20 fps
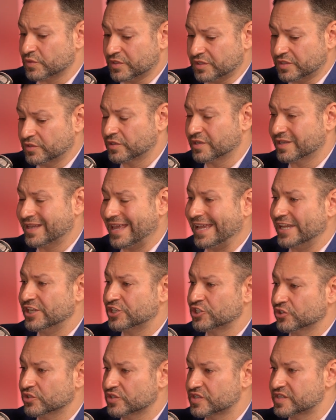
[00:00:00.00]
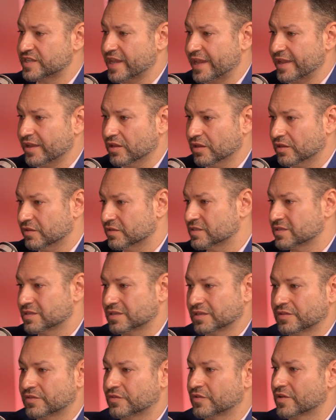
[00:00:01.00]
We did occasional sales,
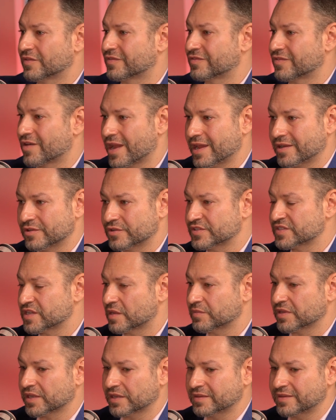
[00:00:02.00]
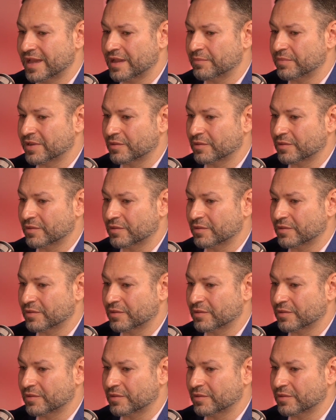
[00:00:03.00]
for a friend or something like that.